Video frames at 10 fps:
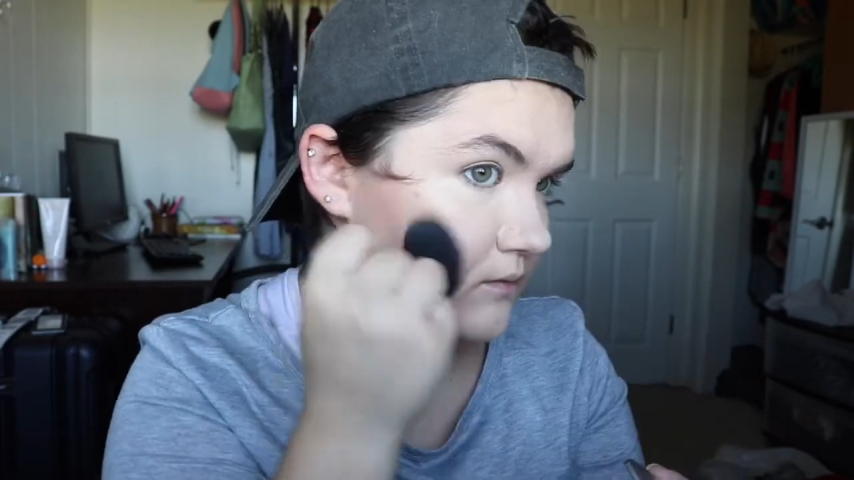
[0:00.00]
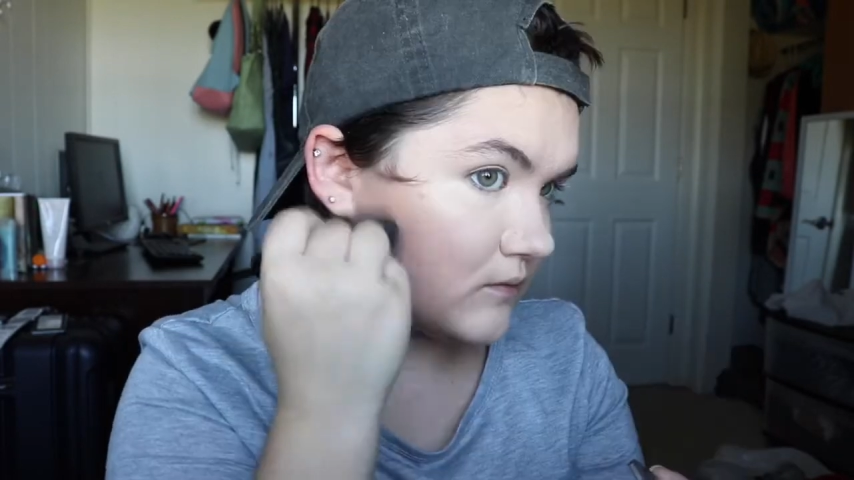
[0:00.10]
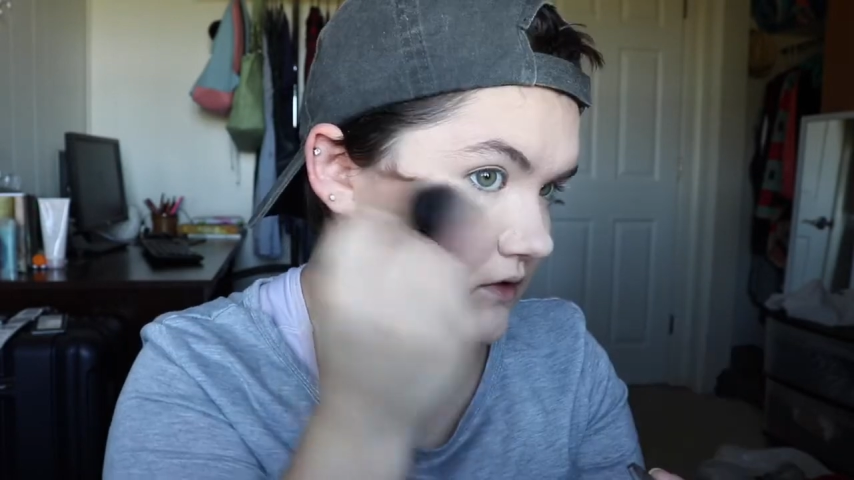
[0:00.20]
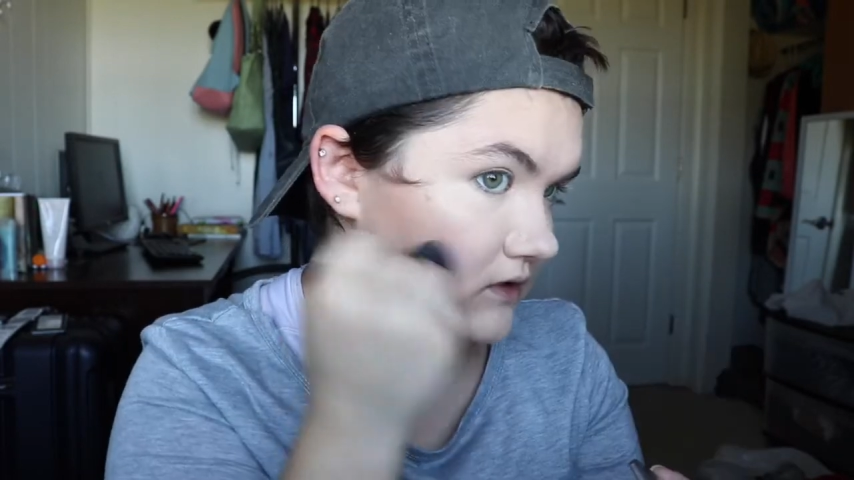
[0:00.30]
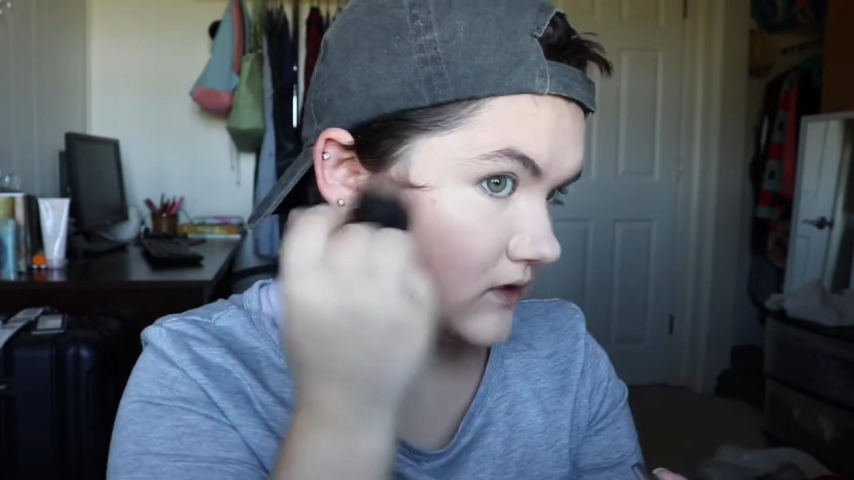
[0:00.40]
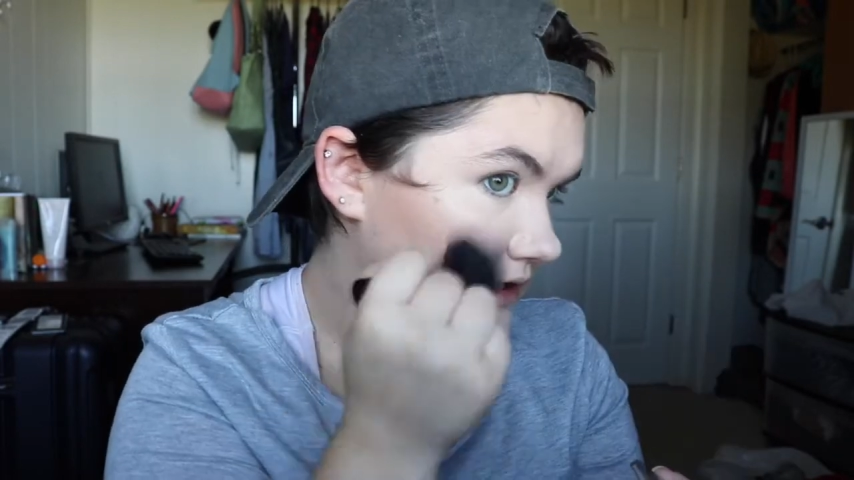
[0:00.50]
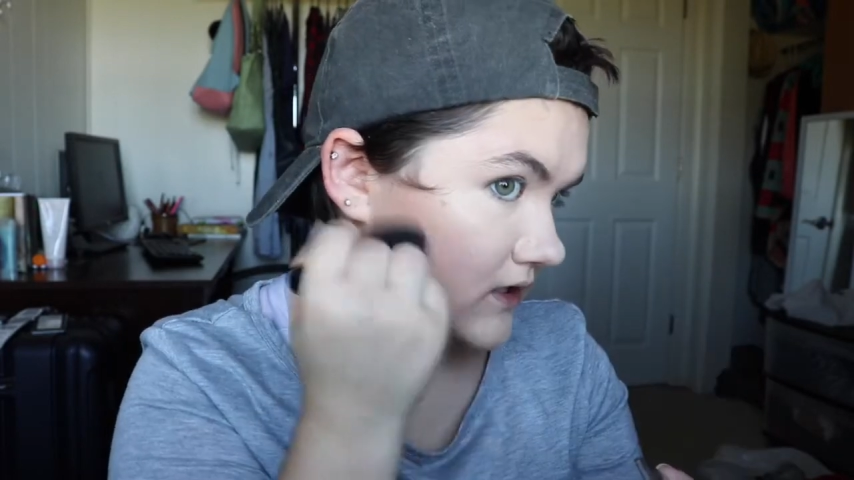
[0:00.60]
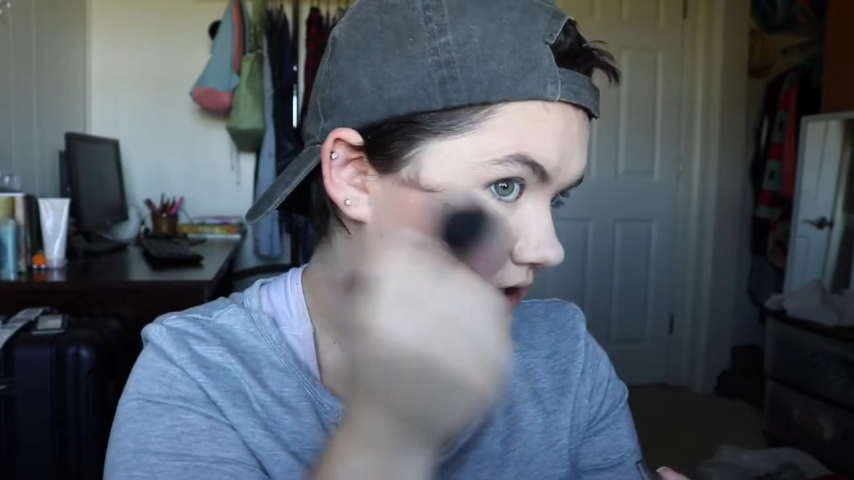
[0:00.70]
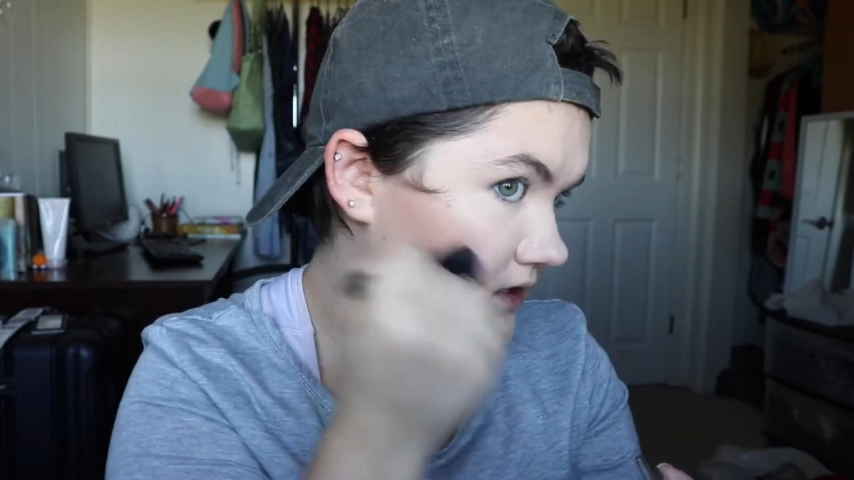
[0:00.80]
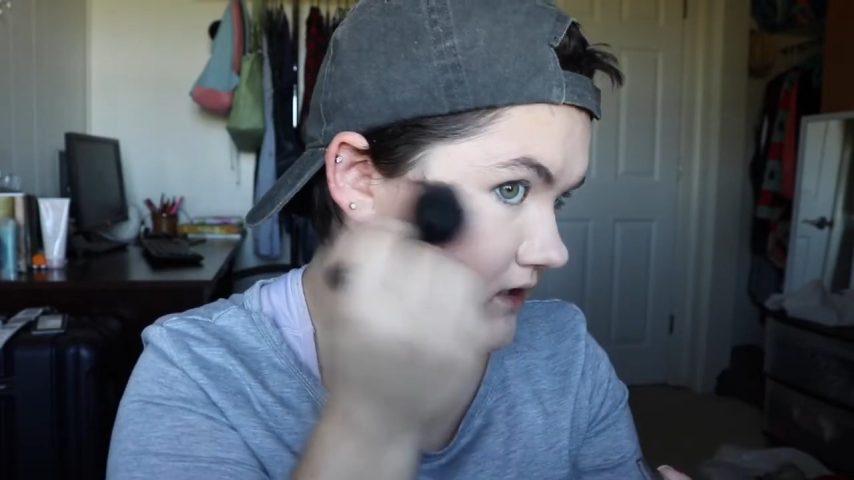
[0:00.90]

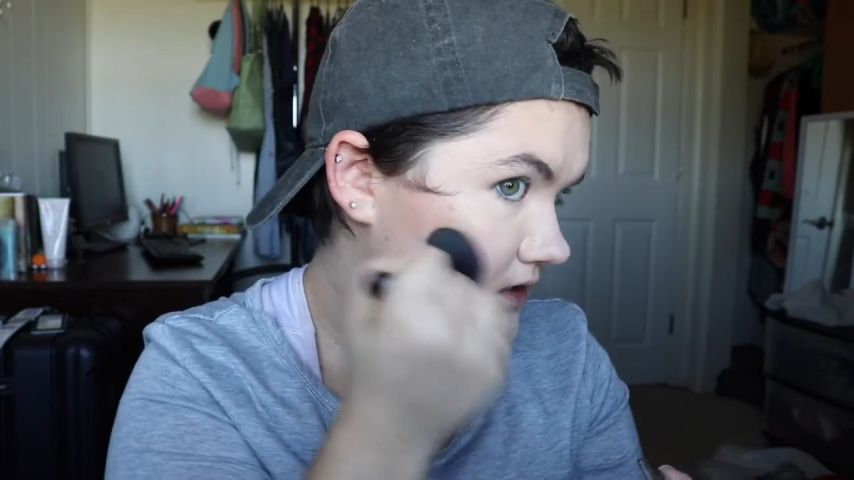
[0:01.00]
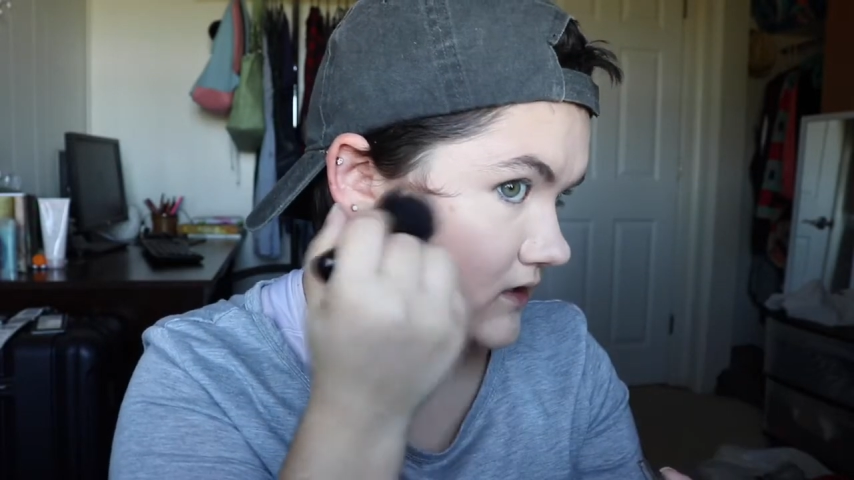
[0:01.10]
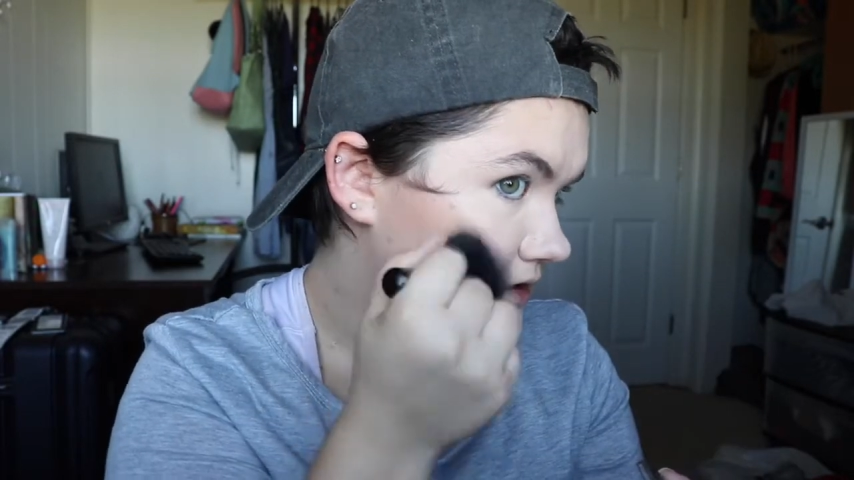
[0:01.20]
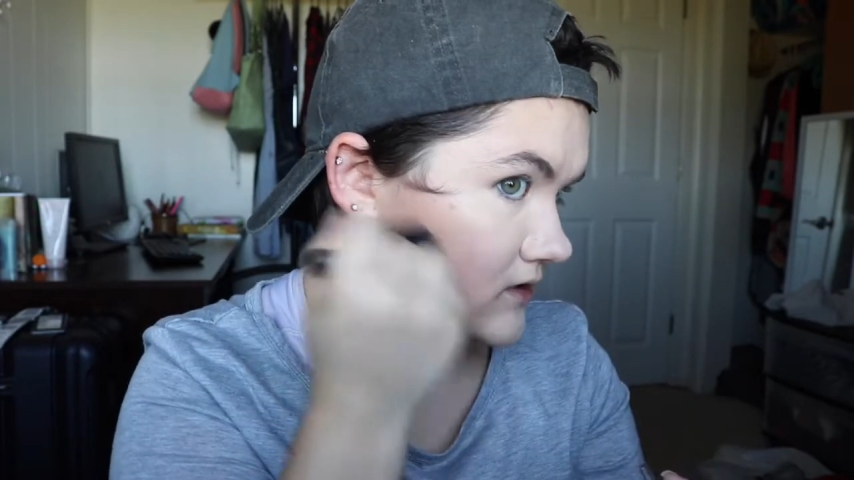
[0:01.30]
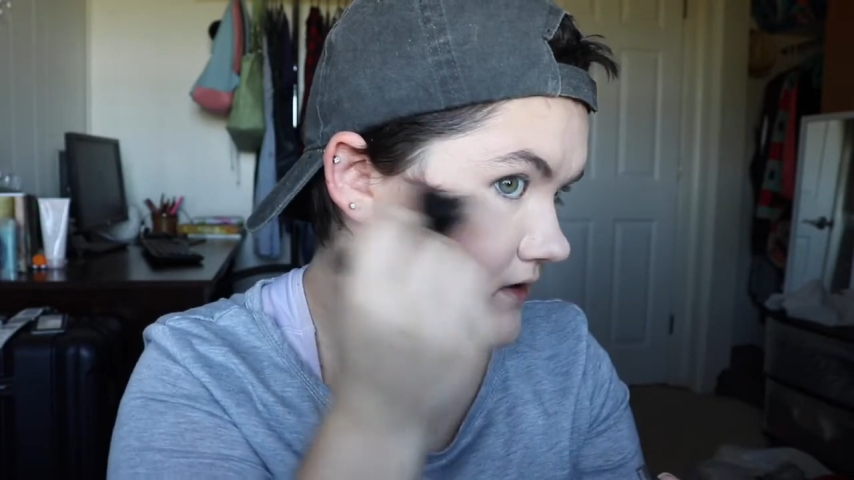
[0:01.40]
blend